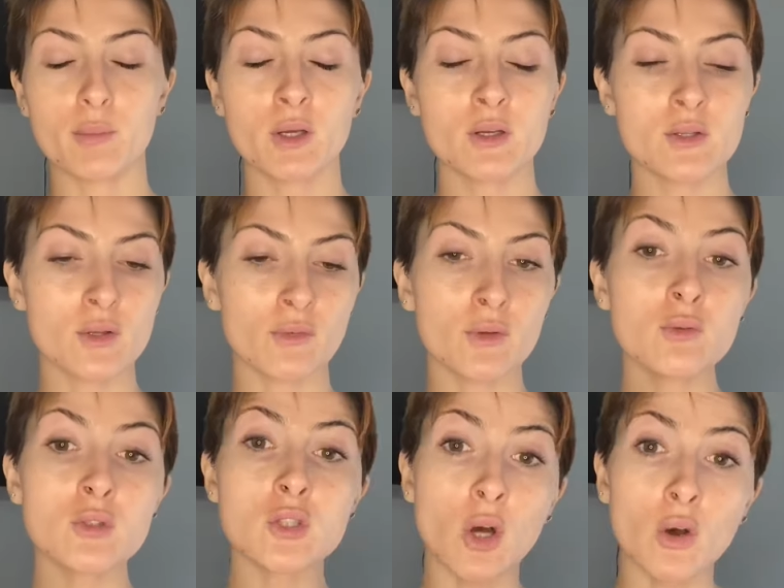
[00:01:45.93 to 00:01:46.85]
So if you
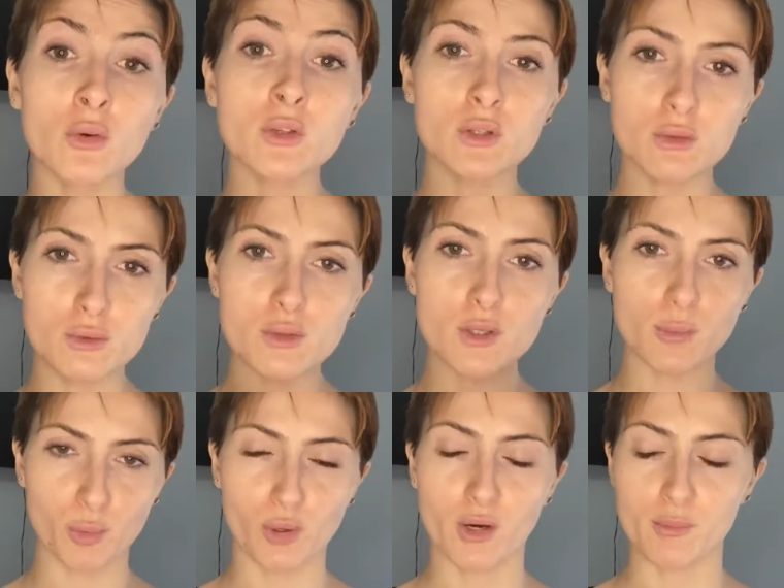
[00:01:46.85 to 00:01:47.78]
don't use a
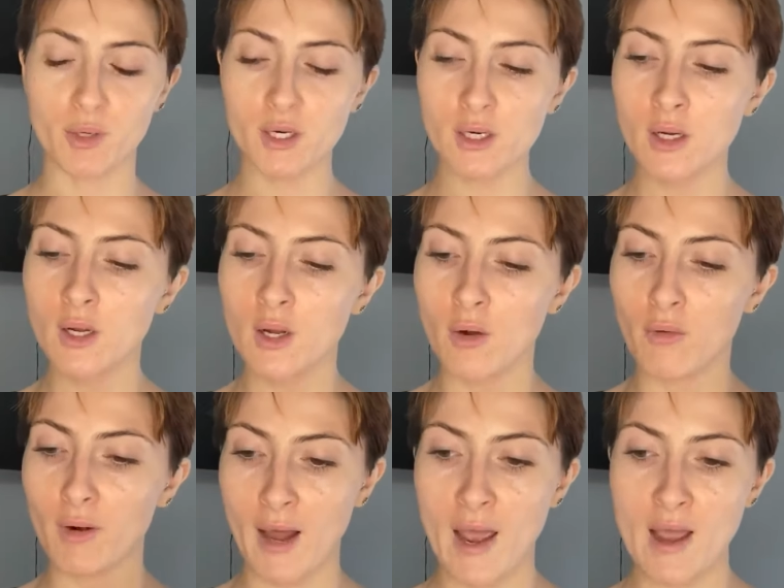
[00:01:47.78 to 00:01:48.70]
primer, what
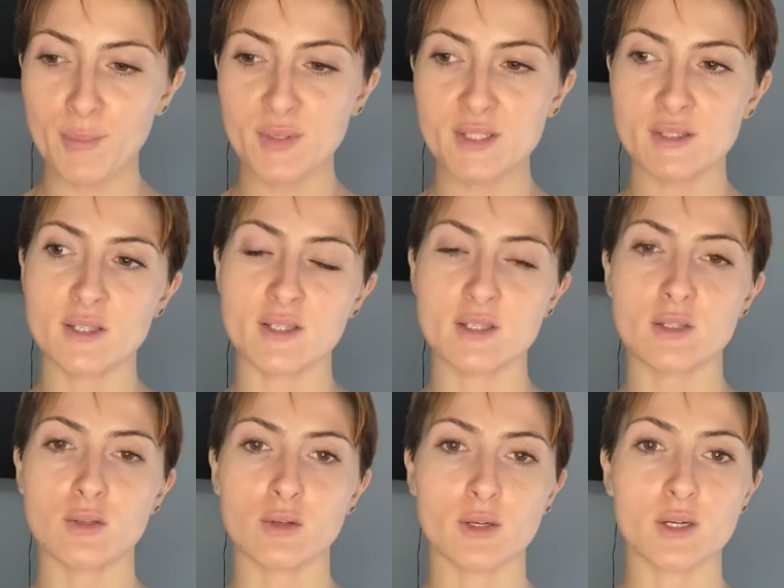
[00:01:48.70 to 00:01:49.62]
happens is
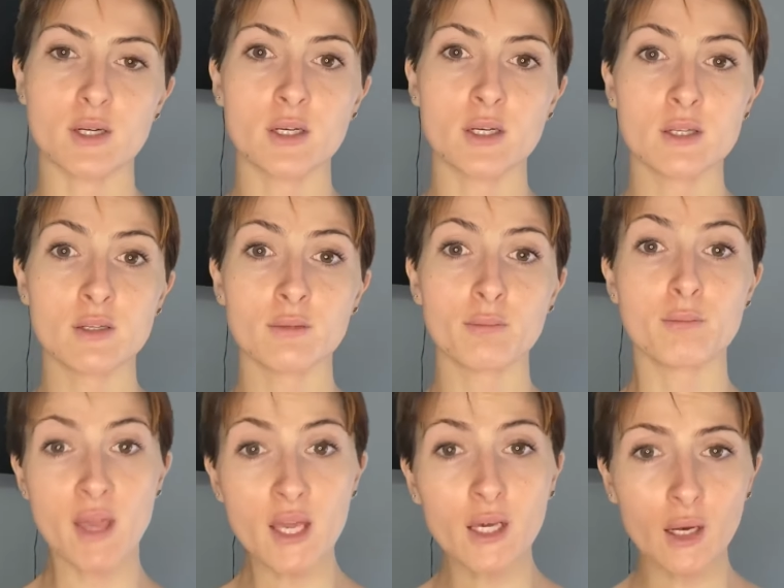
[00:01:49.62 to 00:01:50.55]
your
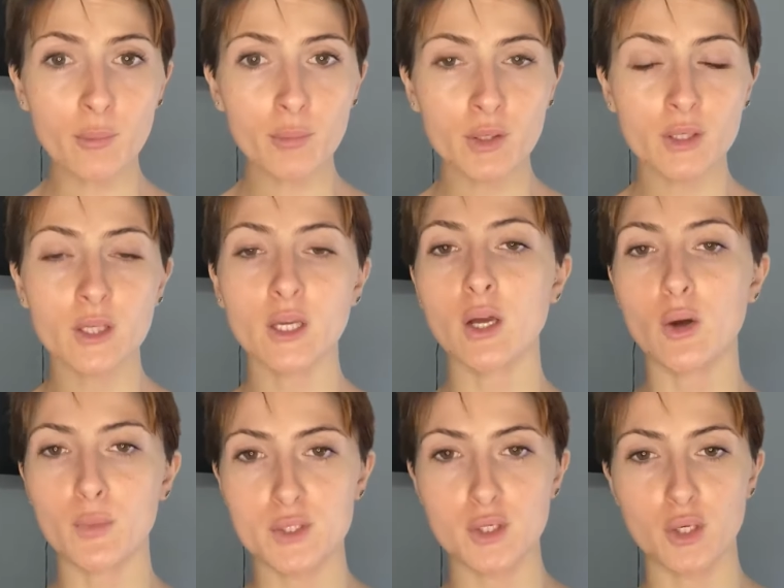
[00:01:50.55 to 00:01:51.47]
makeup can go
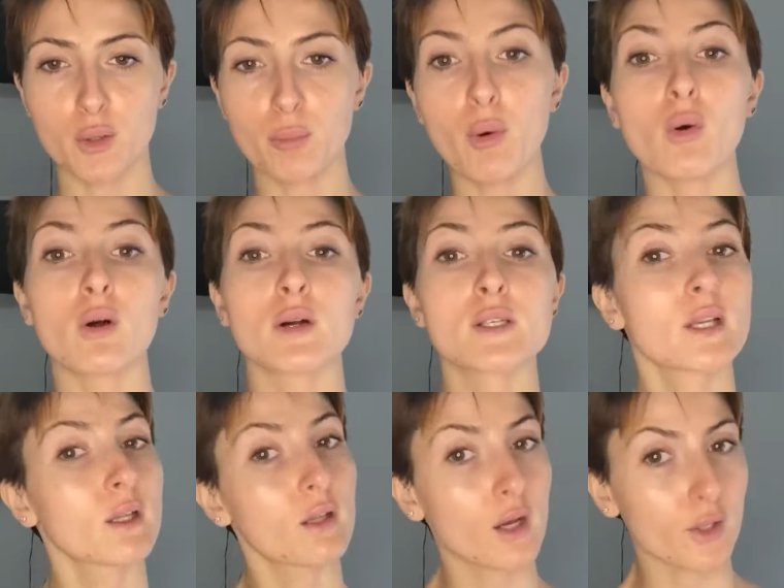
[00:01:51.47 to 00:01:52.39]
into your pores and
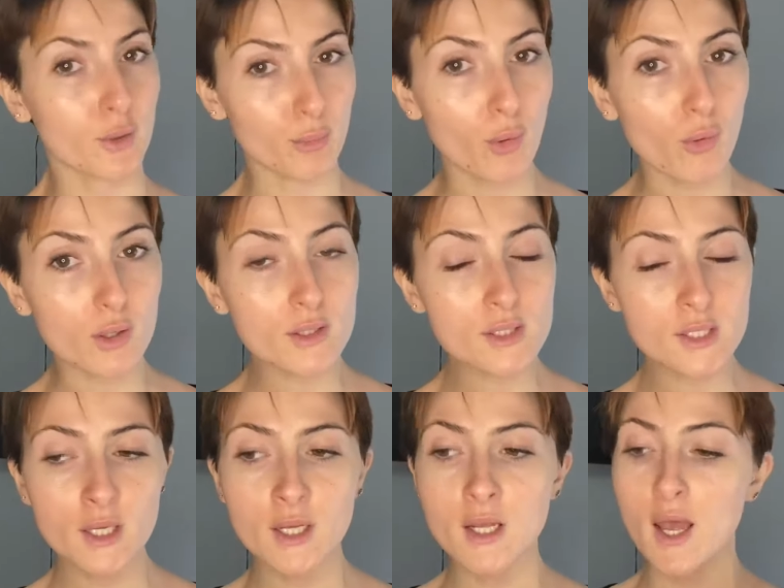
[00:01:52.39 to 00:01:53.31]
clog your pores,
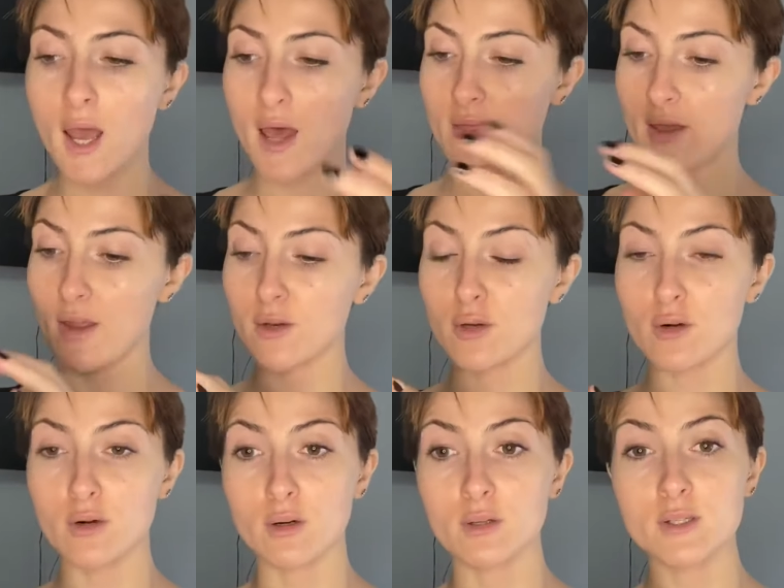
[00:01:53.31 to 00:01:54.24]
and then
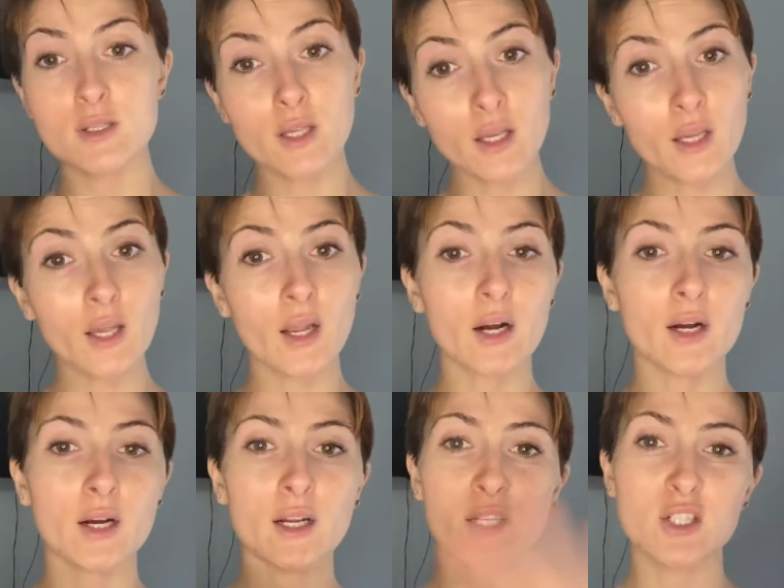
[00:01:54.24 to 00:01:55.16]
your skincare
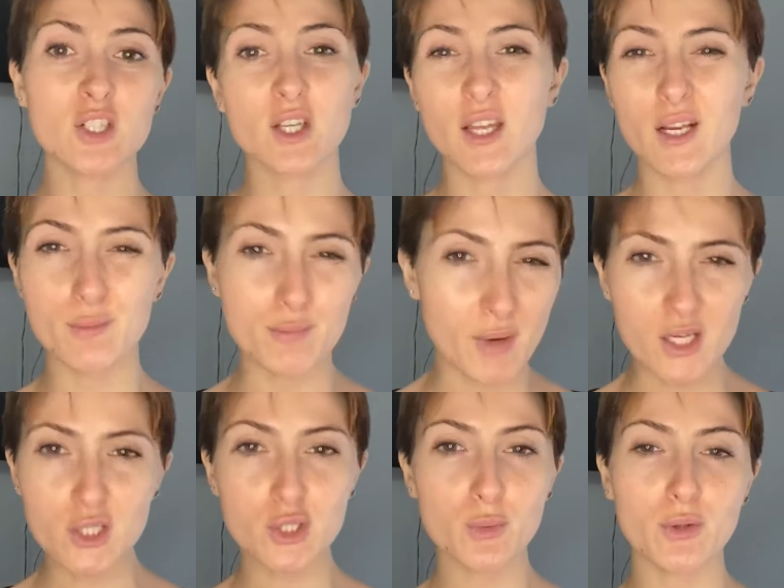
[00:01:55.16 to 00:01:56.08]
can just kind of
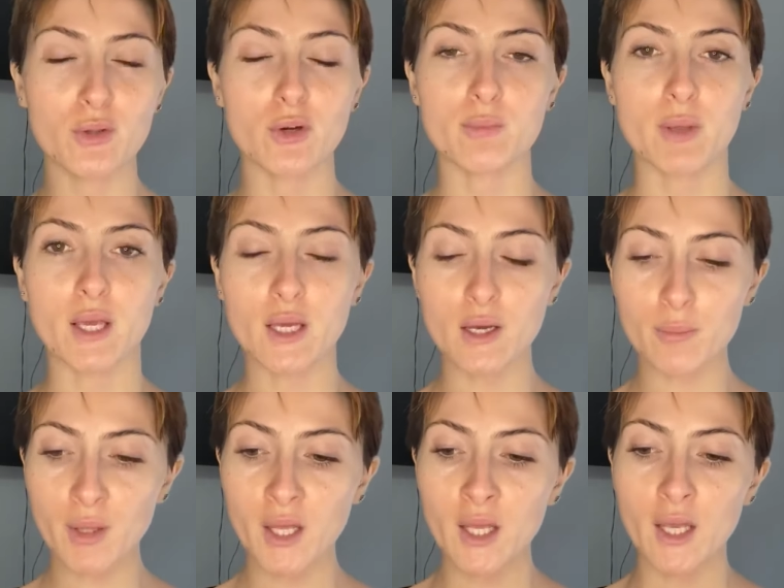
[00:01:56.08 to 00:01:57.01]
mesh with your makeup,
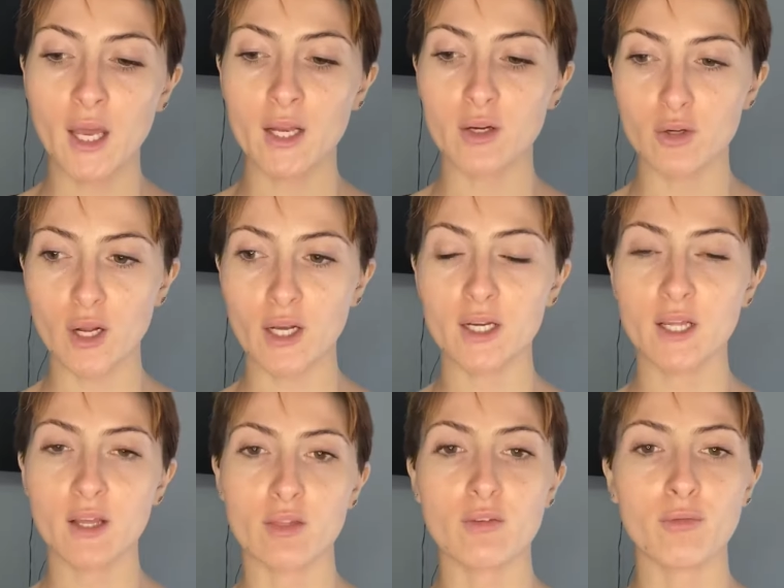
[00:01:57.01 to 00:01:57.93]
and you're not going to
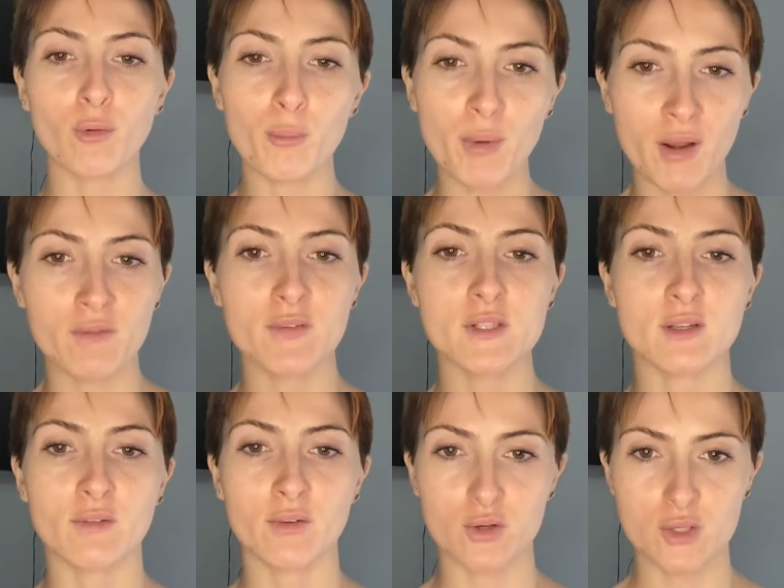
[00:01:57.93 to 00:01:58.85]
get the full benefits of
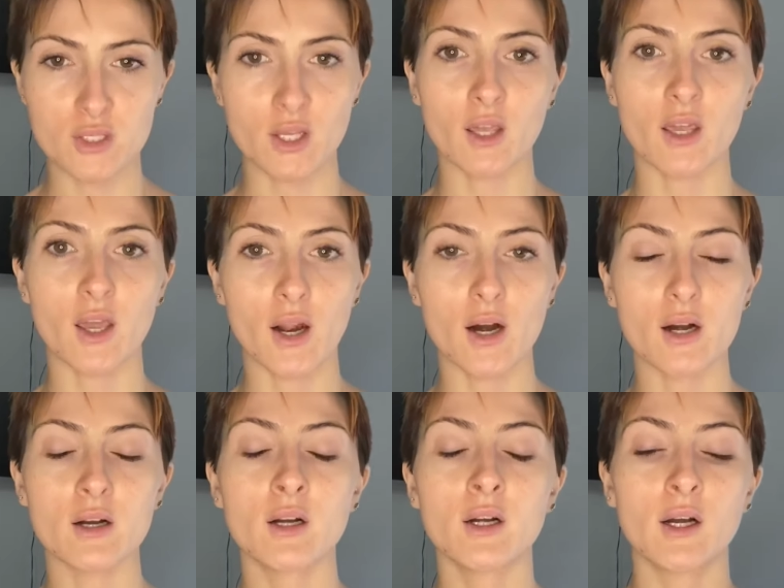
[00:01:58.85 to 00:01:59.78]
your skincare
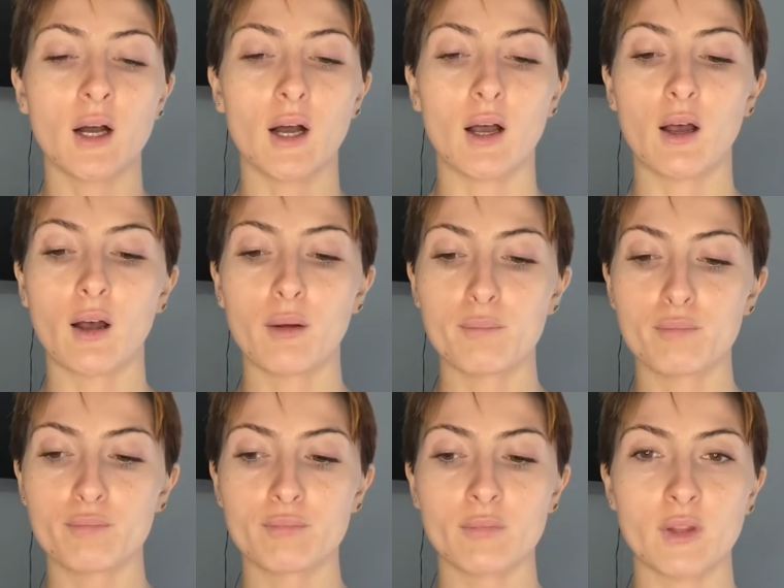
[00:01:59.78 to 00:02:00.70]

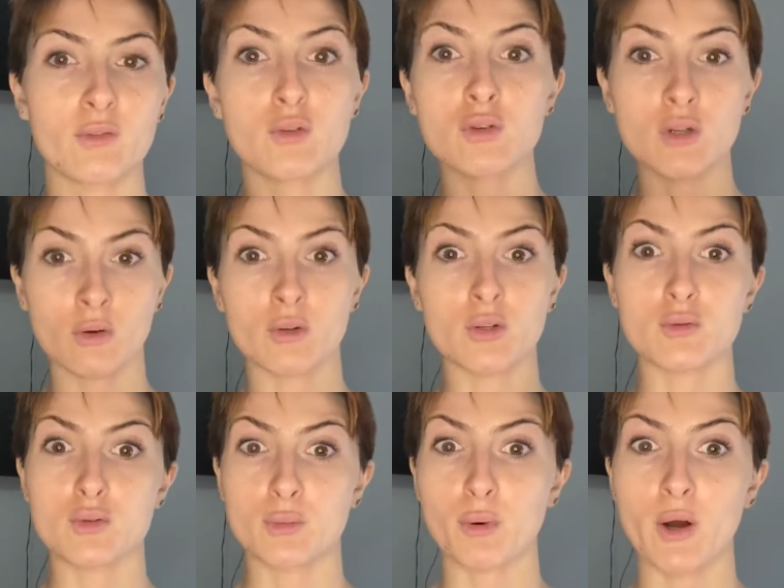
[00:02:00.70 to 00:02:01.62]
if you don't use a
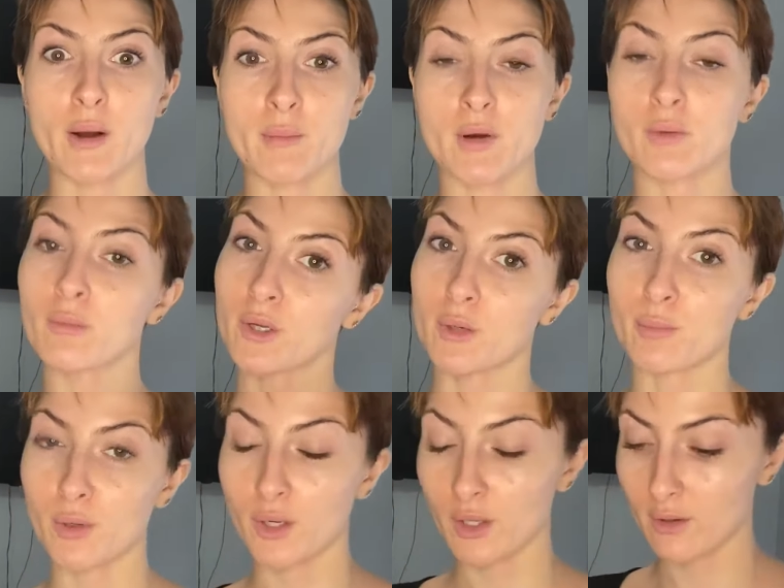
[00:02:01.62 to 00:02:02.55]
primer when you're
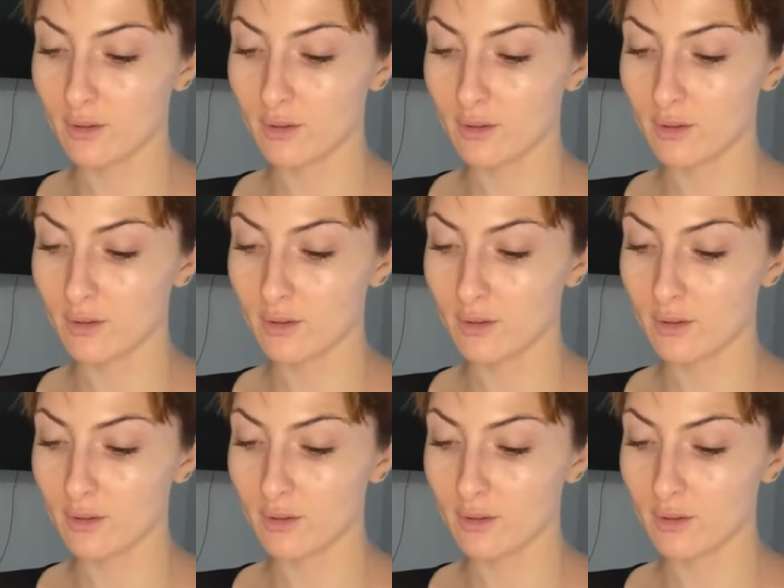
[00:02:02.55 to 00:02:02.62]
putting on